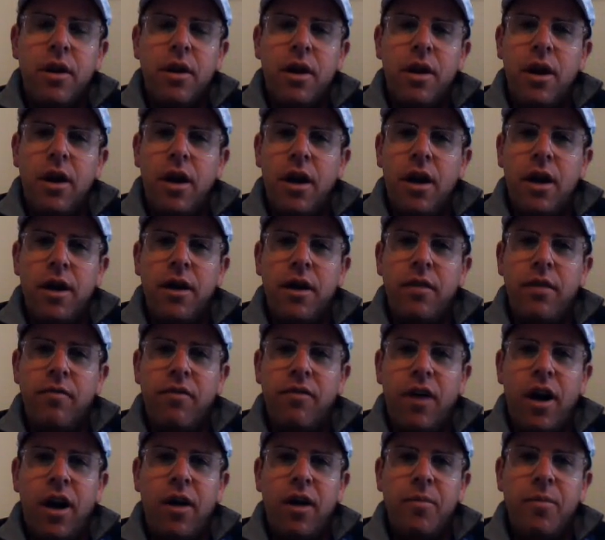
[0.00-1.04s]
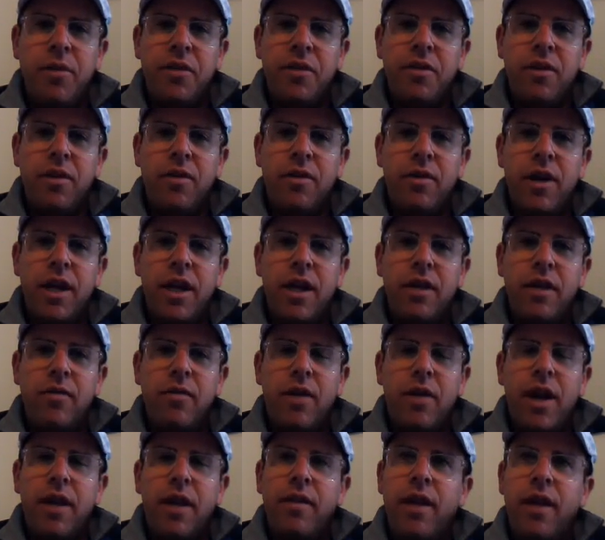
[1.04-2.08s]
or environment they're in,
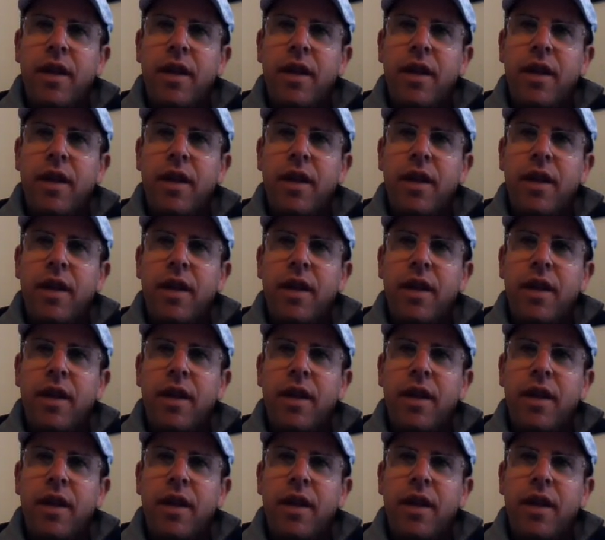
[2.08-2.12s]
right?